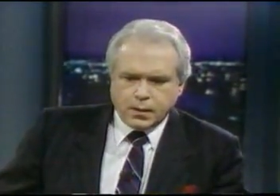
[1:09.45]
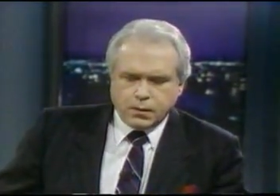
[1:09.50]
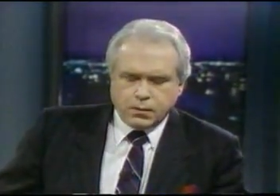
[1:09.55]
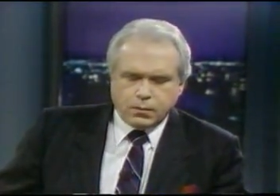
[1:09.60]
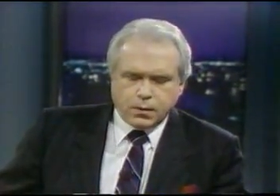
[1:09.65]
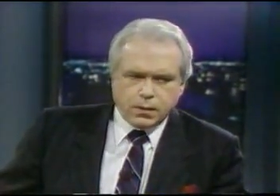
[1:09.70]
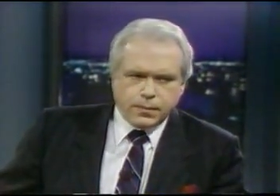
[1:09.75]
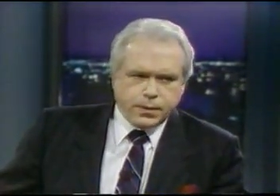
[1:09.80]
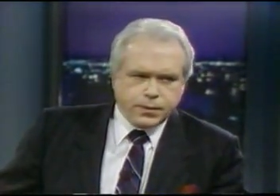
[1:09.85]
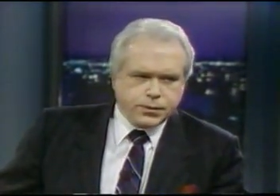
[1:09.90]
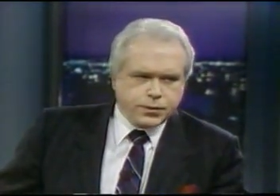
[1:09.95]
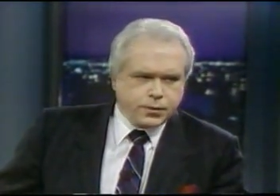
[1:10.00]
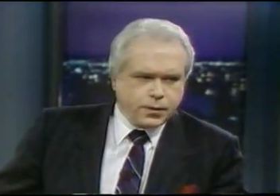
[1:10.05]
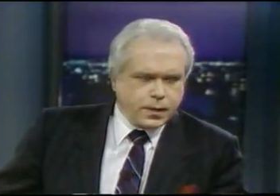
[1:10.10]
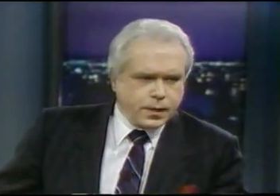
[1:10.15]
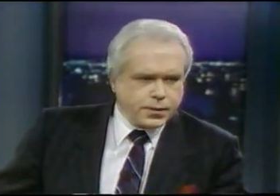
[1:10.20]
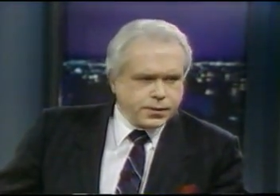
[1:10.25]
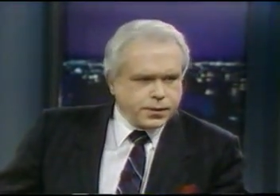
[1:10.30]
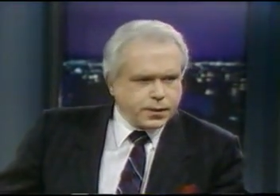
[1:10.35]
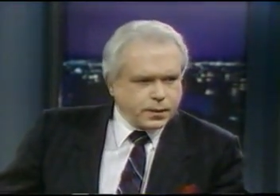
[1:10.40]
what about
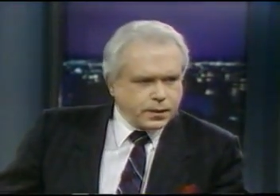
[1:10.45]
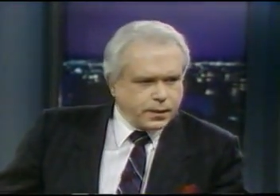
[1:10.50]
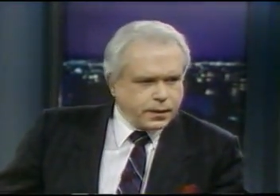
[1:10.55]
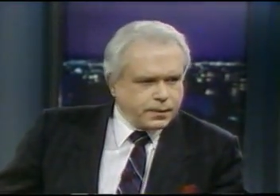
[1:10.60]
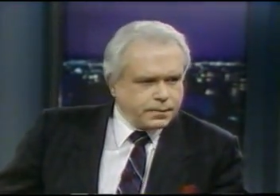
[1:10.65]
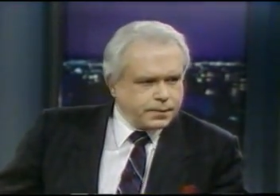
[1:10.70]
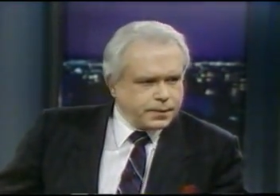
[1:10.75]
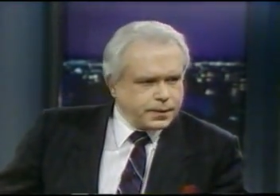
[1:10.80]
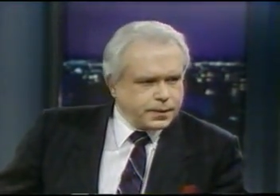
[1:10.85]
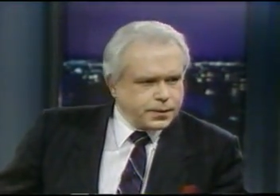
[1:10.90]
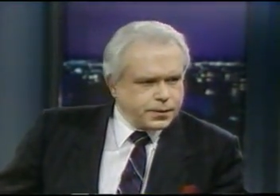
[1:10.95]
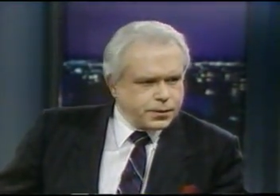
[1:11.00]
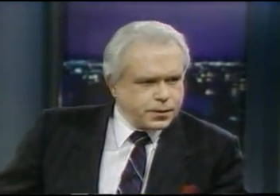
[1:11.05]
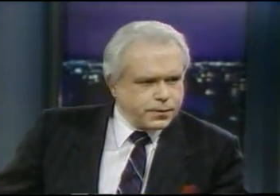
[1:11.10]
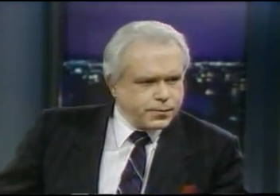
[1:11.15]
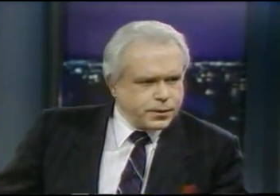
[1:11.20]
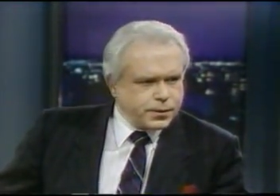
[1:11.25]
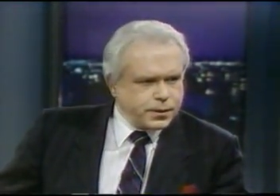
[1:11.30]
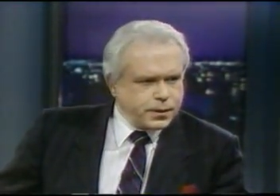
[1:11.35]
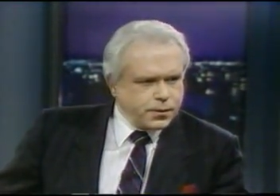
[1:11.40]
journalistically? Can the
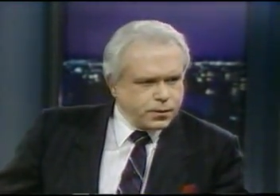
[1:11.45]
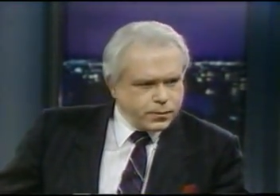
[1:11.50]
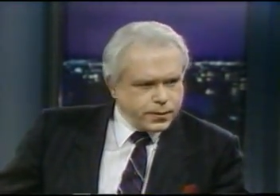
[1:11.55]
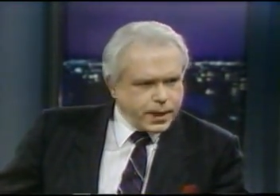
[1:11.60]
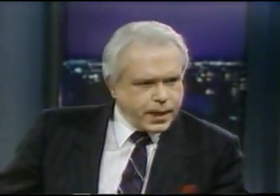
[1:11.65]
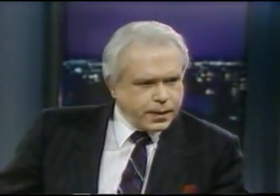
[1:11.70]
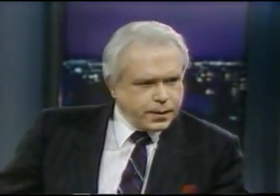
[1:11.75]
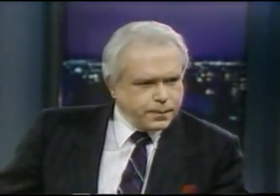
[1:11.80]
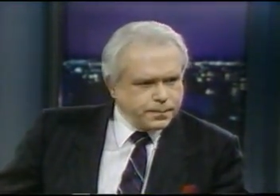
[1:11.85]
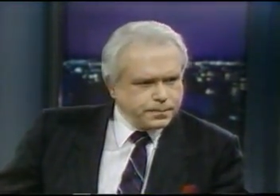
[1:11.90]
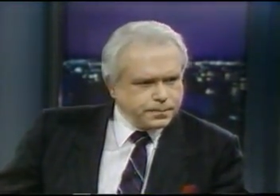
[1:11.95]
CBC do that?